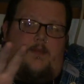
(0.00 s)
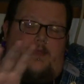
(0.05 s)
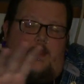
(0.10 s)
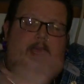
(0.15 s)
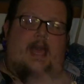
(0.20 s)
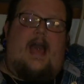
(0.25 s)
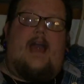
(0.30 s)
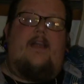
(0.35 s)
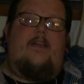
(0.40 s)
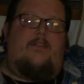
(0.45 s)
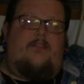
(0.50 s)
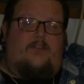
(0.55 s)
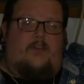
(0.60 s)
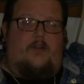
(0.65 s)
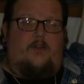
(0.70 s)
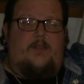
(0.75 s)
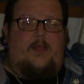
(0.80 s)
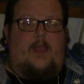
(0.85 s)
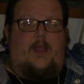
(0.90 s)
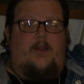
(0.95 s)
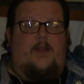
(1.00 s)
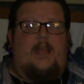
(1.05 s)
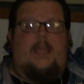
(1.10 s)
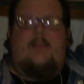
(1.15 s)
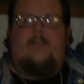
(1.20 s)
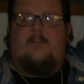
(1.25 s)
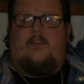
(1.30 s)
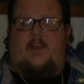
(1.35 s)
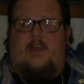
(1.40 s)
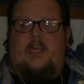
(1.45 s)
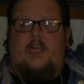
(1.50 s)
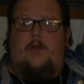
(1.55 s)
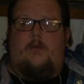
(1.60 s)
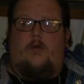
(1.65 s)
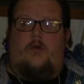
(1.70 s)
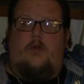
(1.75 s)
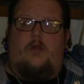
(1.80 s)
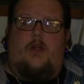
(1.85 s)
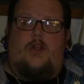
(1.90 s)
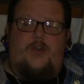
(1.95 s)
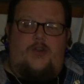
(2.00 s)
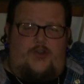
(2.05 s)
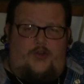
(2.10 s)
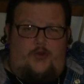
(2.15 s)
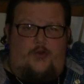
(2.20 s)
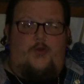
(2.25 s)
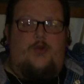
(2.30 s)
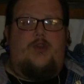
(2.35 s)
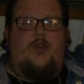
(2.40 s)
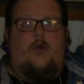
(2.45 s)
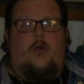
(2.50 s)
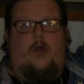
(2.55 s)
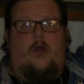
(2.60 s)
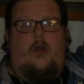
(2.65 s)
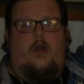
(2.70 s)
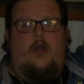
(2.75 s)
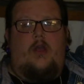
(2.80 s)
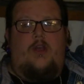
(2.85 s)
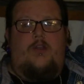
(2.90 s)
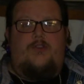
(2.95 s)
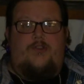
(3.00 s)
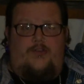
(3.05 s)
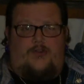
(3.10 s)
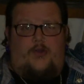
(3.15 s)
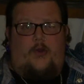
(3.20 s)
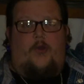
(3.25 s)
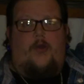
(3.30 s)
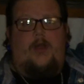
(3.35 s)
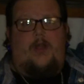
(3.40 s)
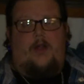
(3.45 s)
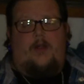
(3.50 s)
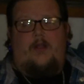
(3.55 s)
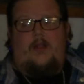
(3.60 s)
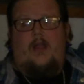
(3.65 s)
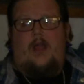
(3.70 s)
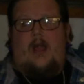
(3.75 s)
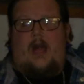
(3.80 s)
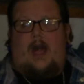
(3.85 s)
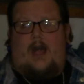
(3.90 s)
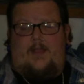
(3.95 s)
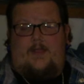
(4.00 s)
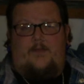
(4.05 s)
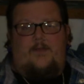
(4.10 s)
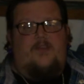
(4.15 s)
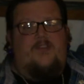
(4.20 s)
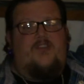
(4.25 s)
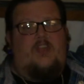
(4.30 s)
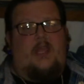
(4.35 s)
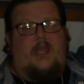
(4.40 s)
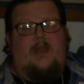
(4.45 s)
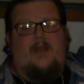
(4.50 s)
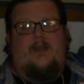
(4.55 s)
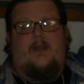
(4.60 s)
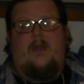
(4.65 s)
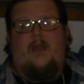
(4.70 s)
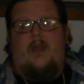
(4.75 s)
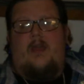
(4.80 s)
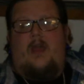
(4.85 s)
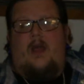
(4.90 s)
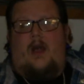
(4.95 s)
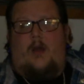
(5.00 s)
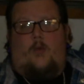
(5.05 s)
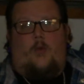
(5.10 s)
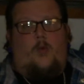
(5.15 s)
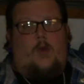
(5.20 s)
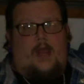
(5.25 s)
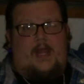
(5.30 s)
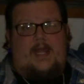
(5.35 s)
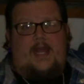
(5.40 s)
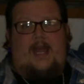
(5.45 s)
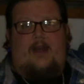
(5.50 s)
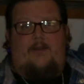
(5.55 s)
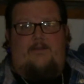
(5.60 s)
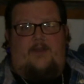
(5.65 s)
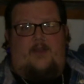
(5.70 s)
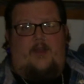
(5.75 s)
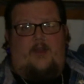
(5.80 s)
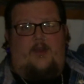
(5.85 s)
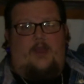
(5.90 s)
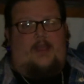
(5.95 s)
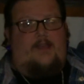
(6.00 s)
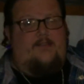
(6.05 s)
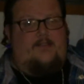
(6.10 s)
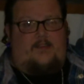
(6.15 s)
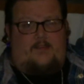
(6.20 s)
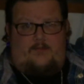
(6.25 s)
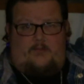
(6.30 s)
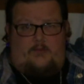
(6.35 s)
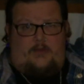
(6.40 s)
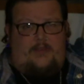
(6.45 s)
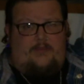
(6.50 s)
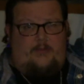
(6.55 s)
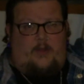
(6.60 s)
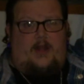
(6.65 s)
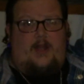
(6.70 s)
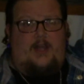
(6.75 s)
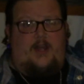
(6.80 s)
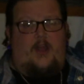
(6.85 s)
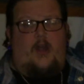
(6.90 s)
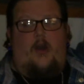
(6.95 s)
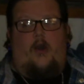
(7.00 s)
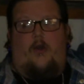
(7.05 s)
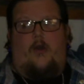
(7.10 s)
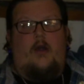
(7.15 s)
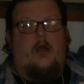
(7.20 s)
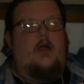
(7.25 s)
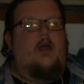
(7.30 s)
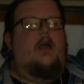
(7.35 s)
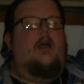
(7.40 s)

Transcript: the guy is still there, and he said he will do your tutorial on the machine right now if you hurry, because he's ready to go.